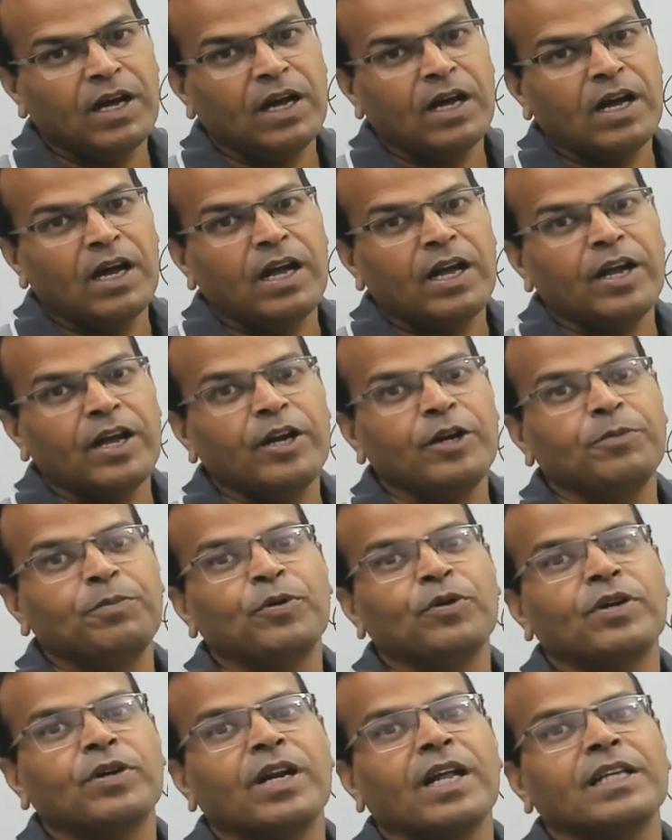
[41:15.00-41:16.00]
input
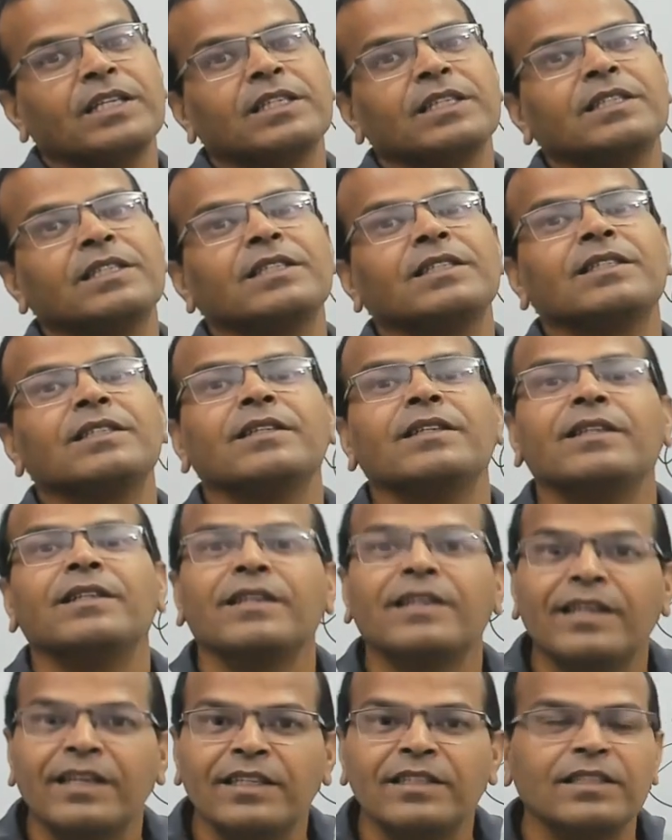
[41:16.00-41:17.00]
resistance
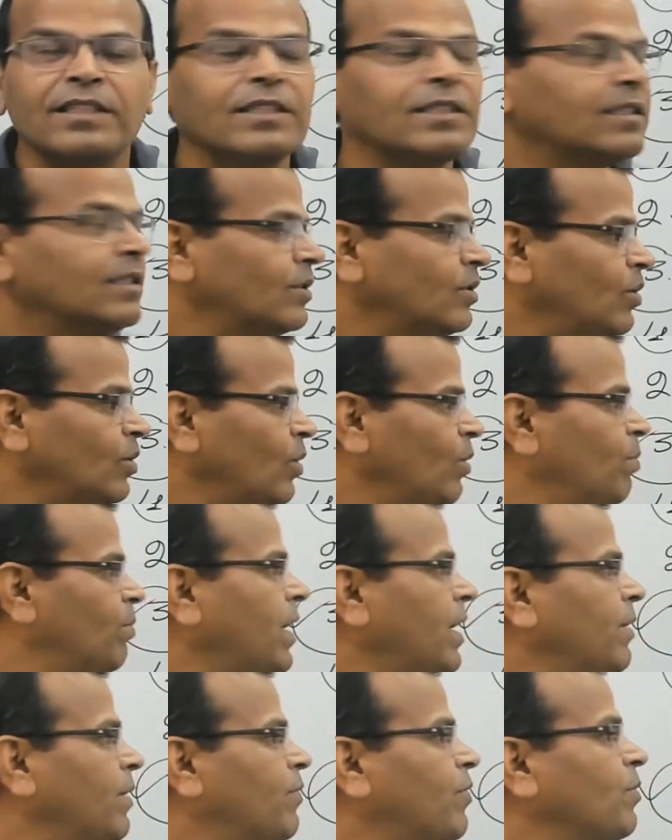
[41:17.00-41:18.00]
decreases. So
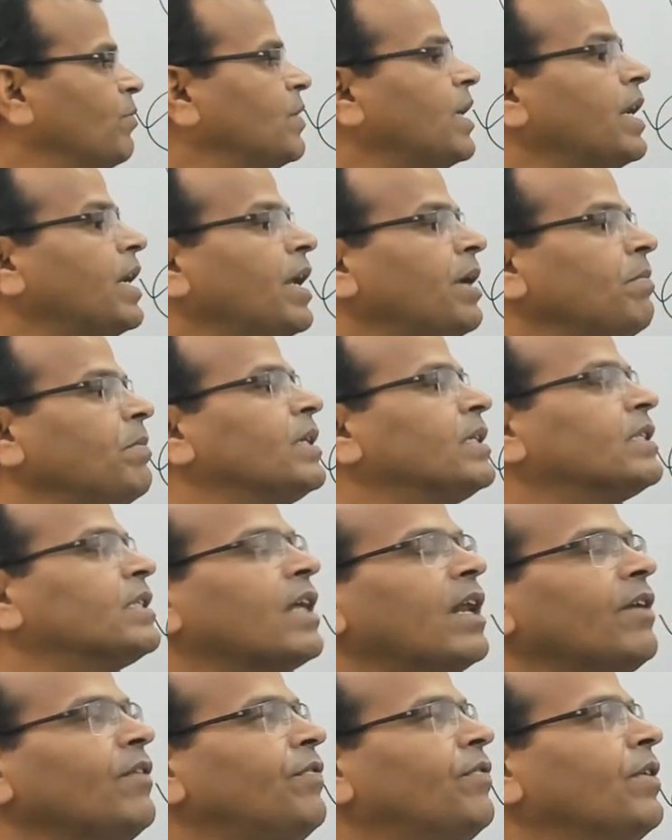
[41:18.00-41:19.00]
from the name
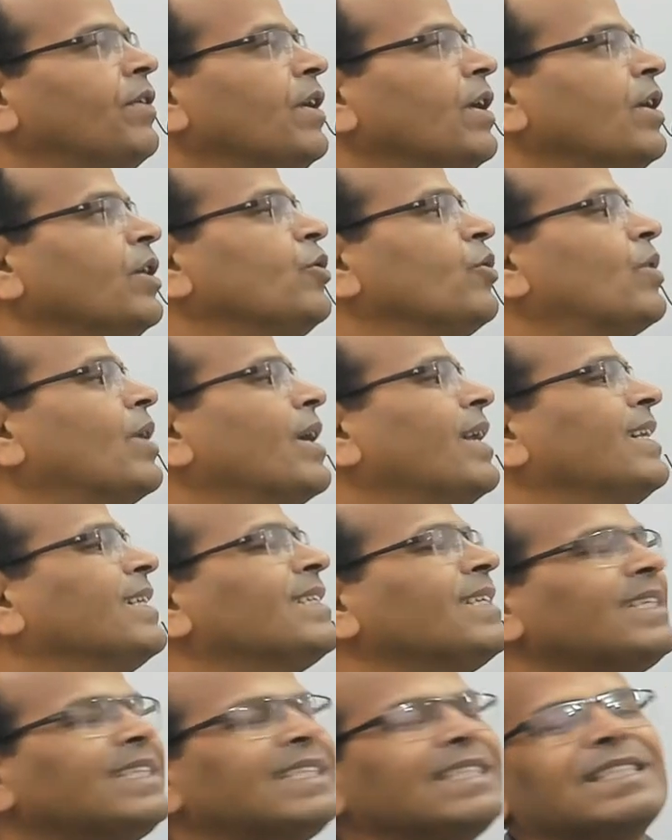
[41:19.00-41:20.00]
itself, you can
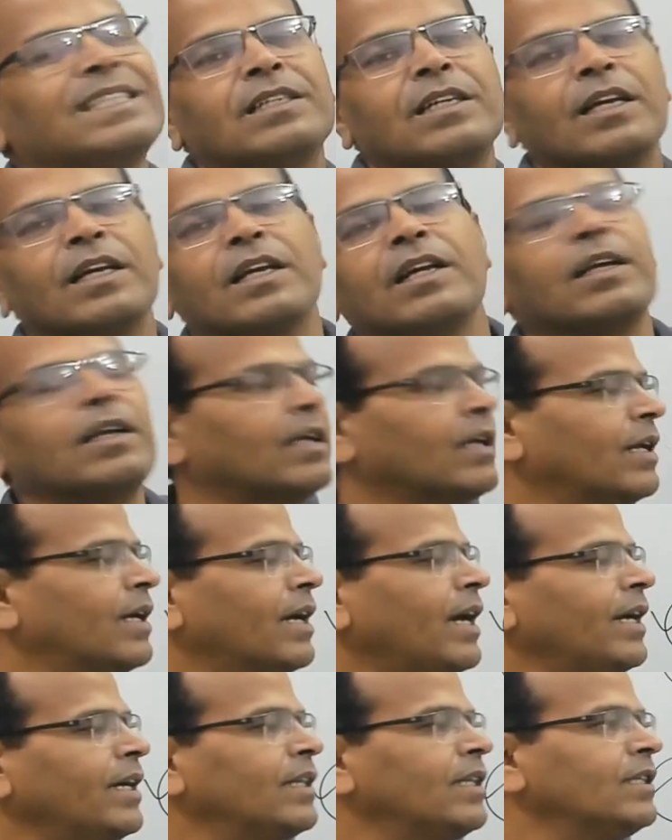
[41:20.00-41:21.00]
just write
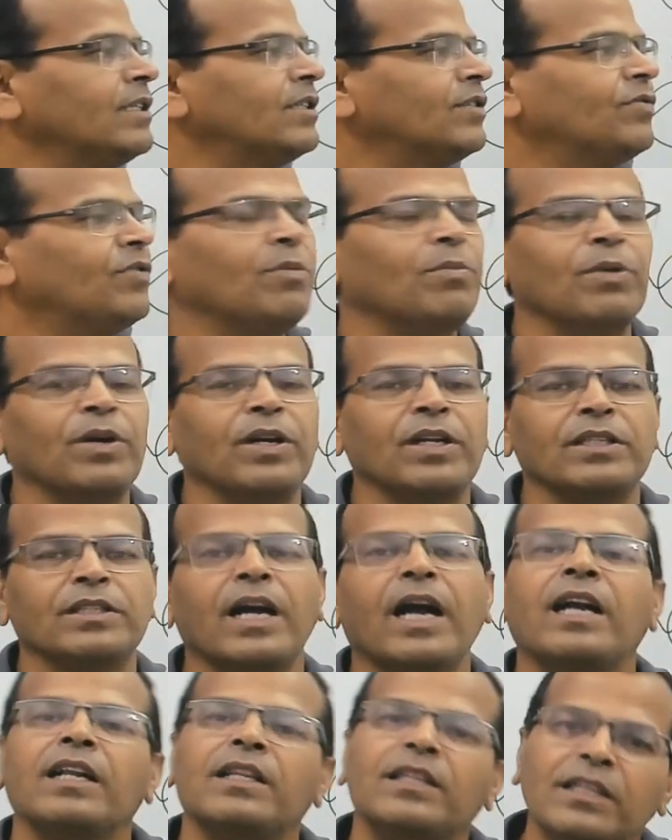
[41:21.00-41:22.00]
these formulas, and
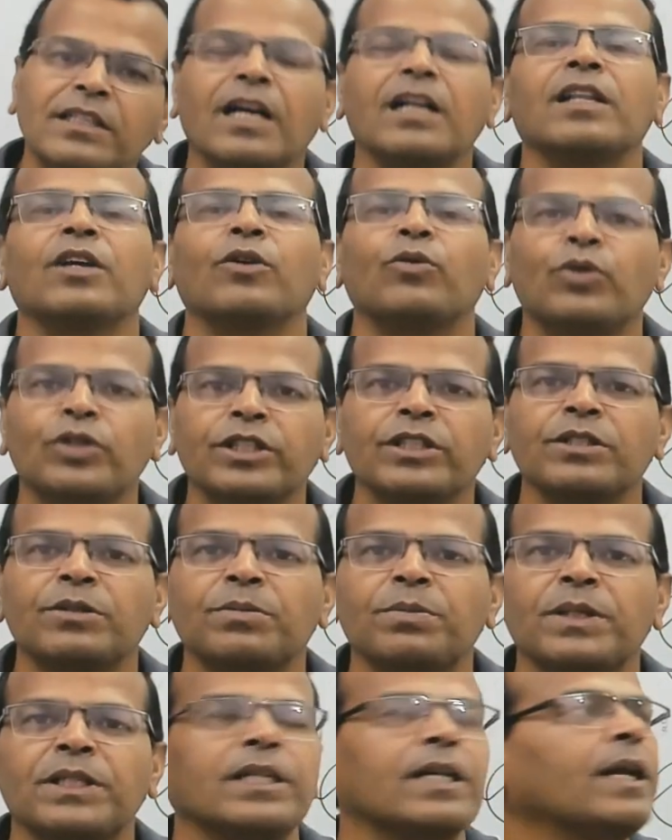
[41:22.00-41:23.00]
these are the questions
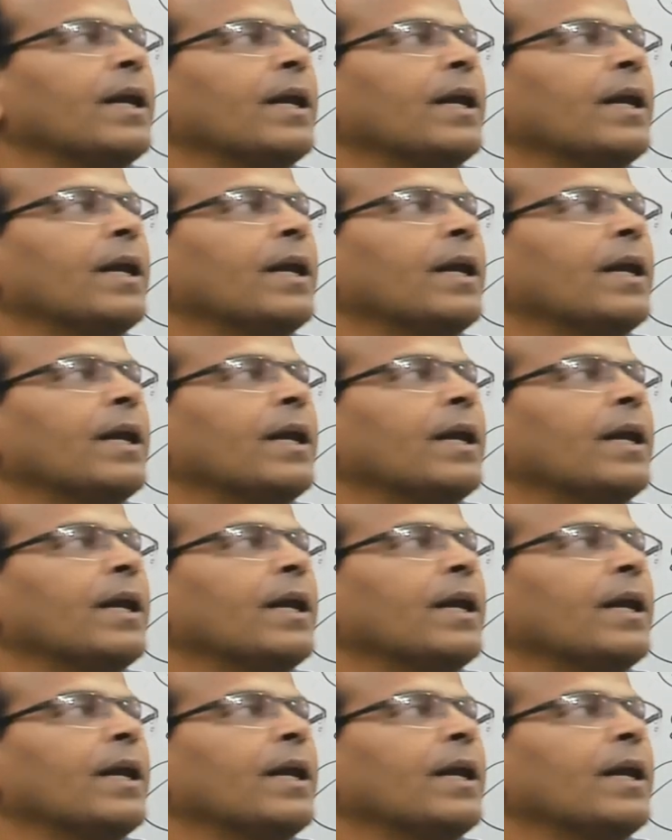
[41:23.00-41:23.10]
basically.